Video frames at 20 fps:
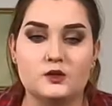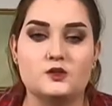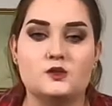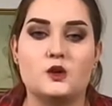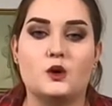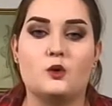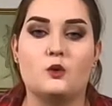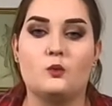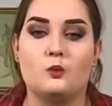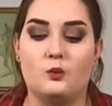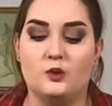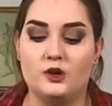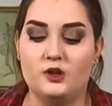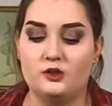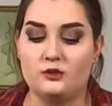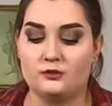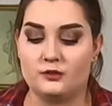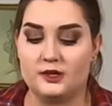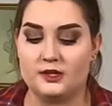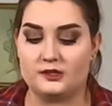So one
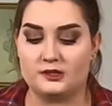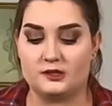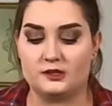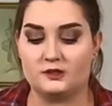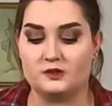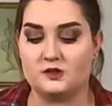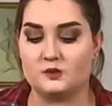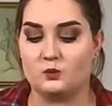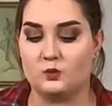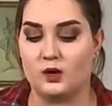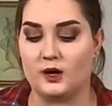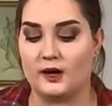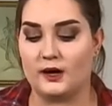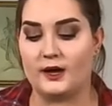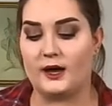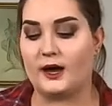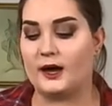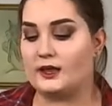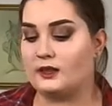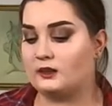of the reasons
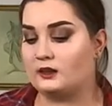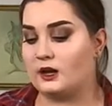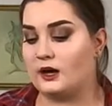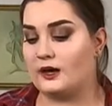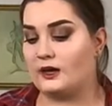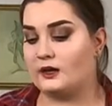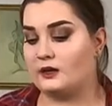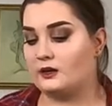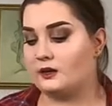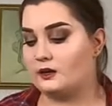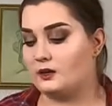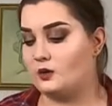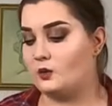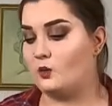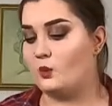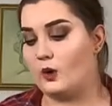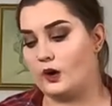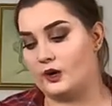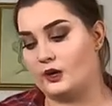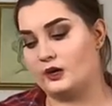why I like
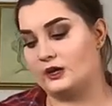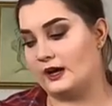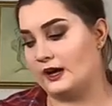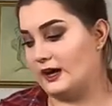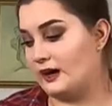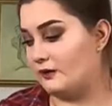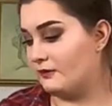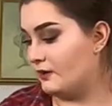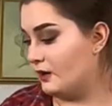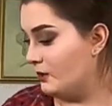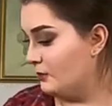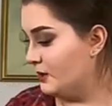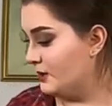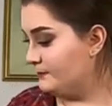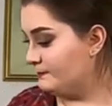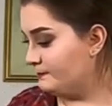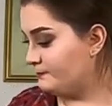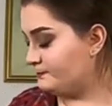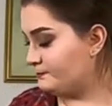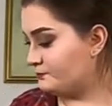wearing a half
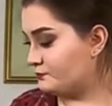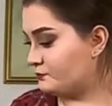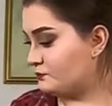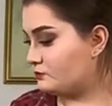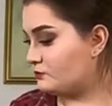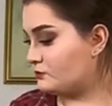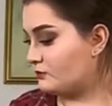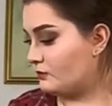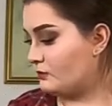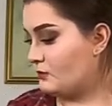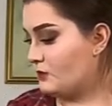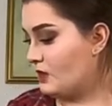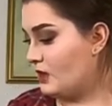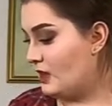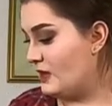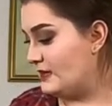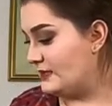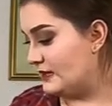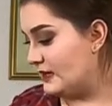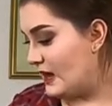helmet
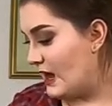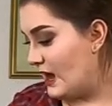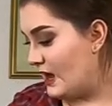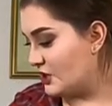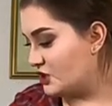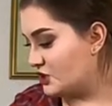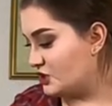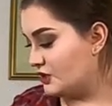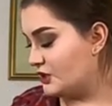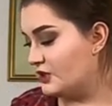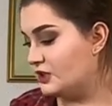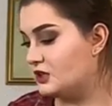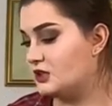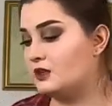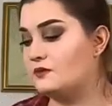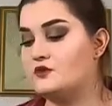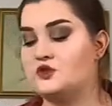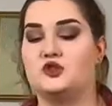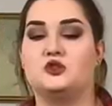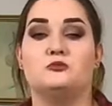is it actually
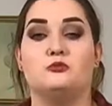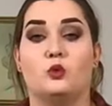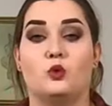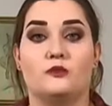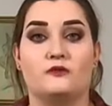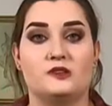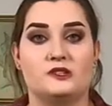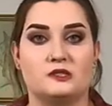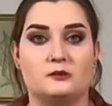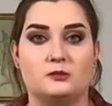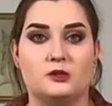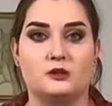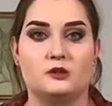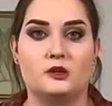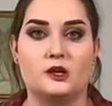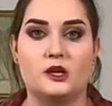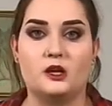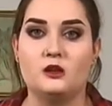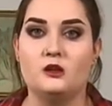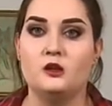gives you more
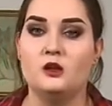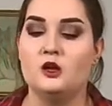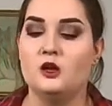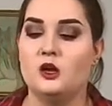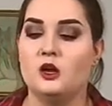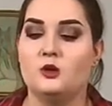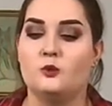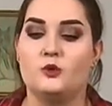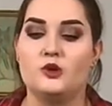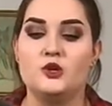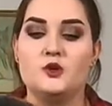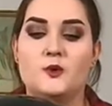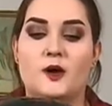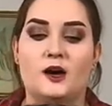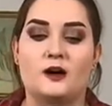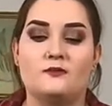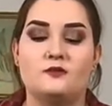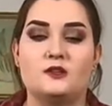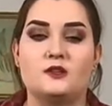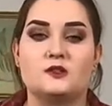visibility. When you
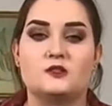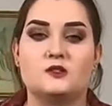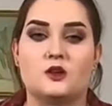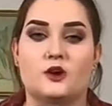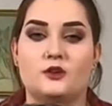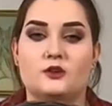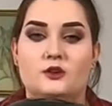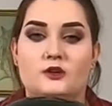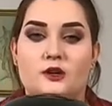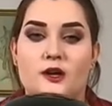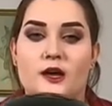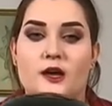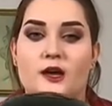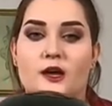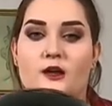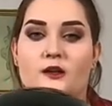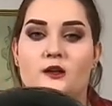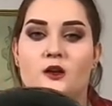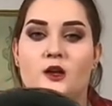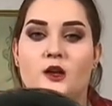have this on your
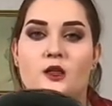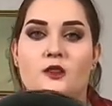head,